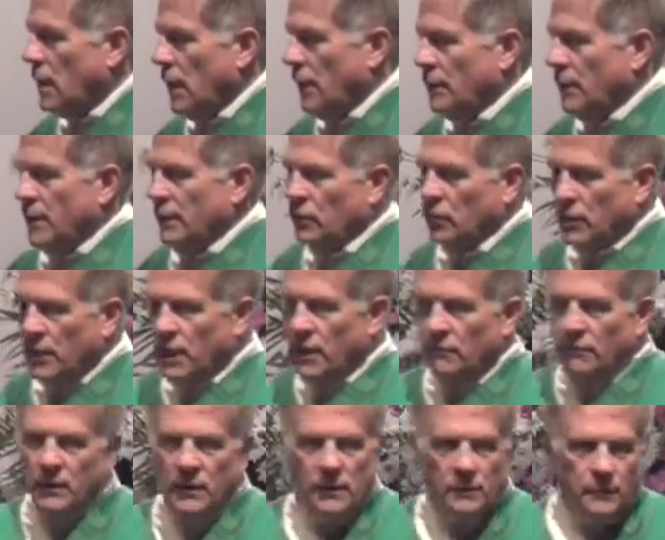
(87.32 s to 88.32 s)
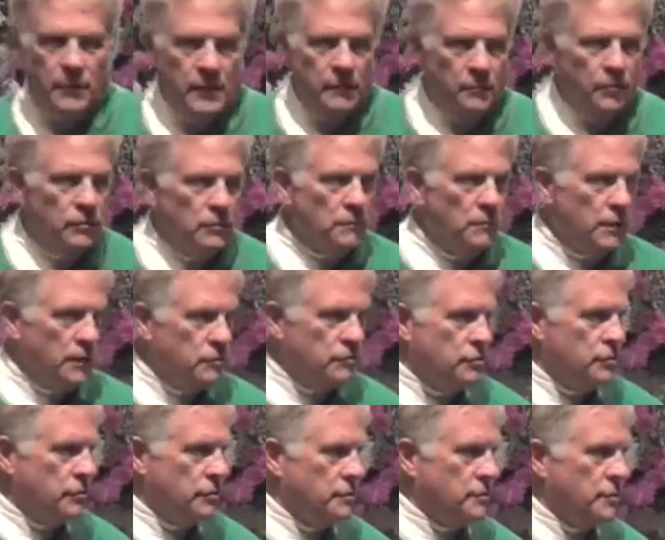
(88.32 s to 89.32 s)
And they don't have many people to
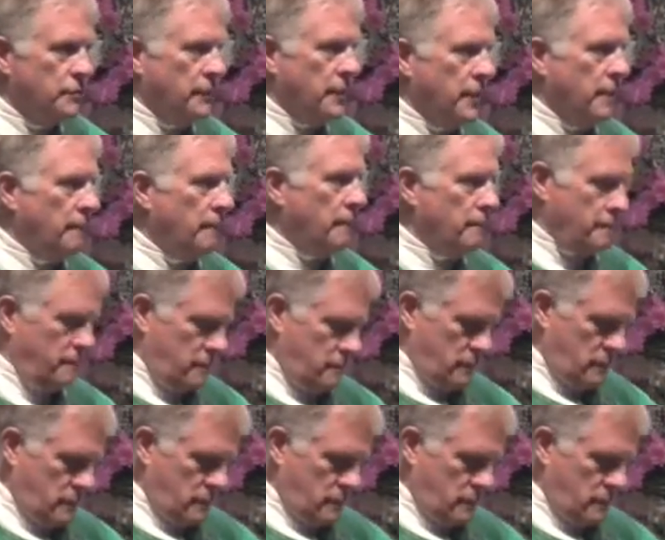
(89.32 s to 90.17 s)
minister to them.